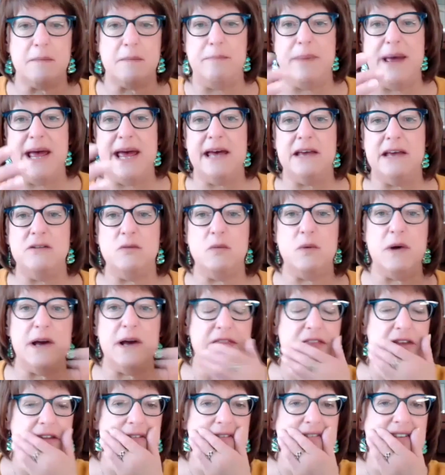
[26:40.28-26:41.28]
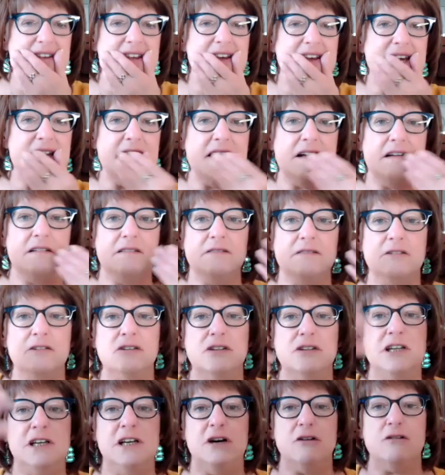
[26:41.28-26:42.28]
a bandwidth and seeing,
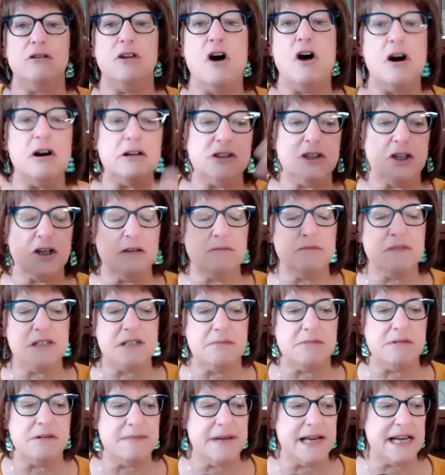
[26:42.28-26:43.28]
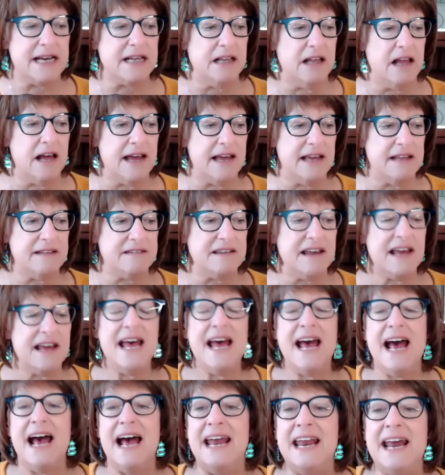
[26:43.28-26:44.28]
long-term some of my clients.
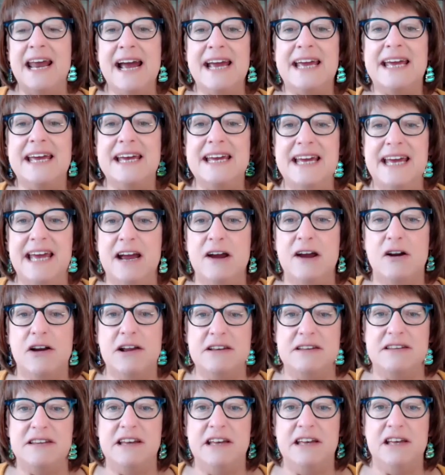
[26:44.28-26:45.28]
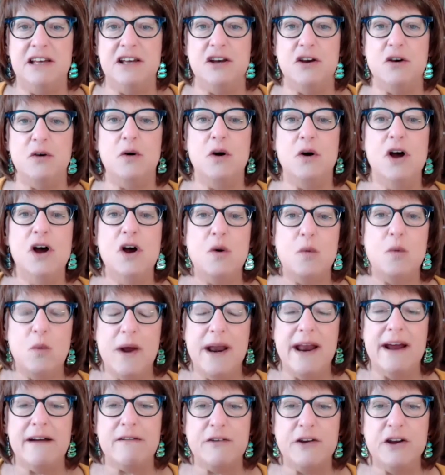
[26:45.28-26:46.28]
And I can guarantee you,
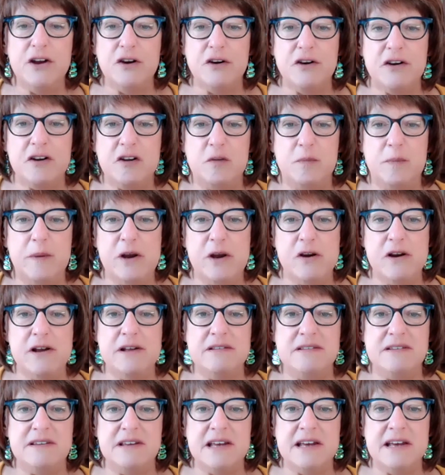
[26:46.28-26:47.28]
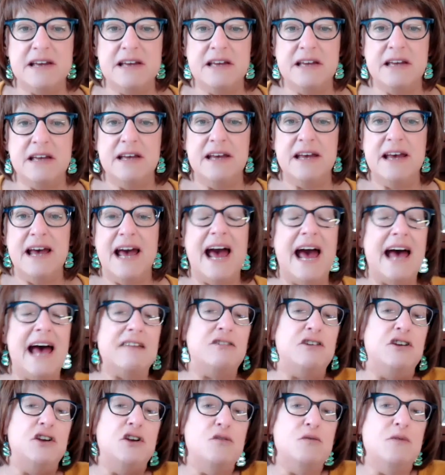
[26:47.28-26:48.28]
whatever you're experiencing,
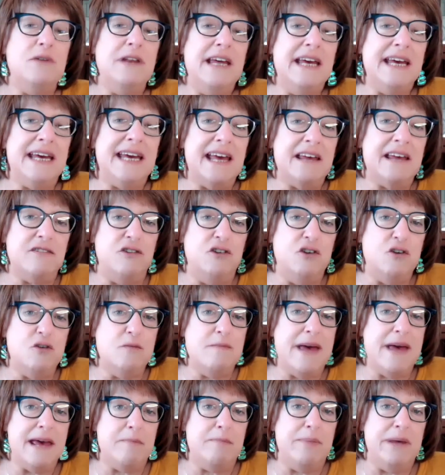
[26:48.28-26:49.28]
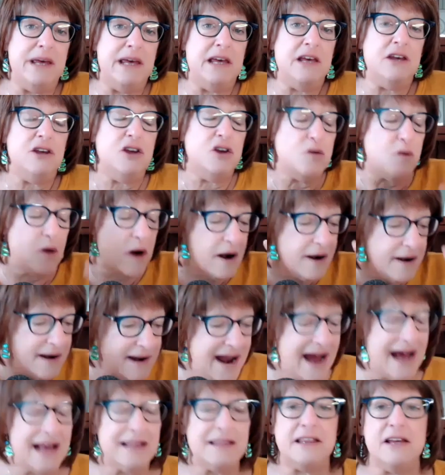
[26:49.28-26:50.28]
as unique as you may be, you are
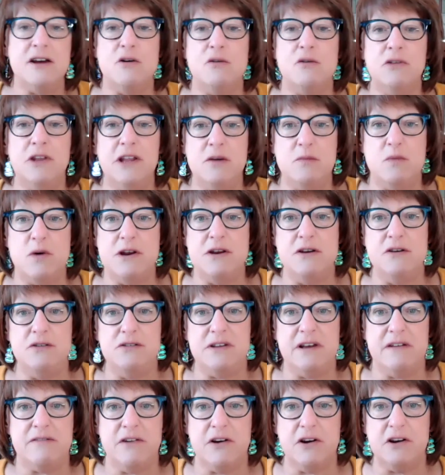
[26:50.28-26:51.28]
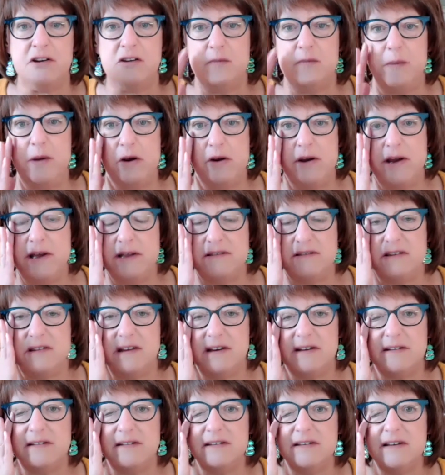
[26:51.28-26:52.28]
not the only one who's ever experienced
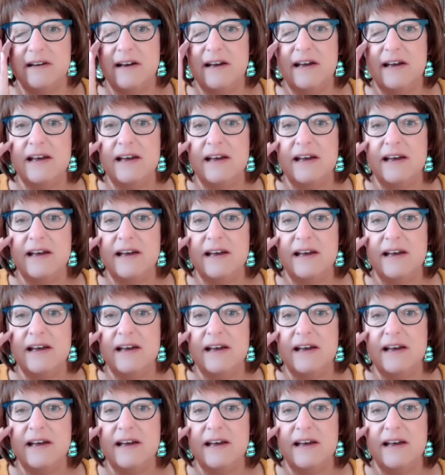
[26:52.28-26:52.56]
this.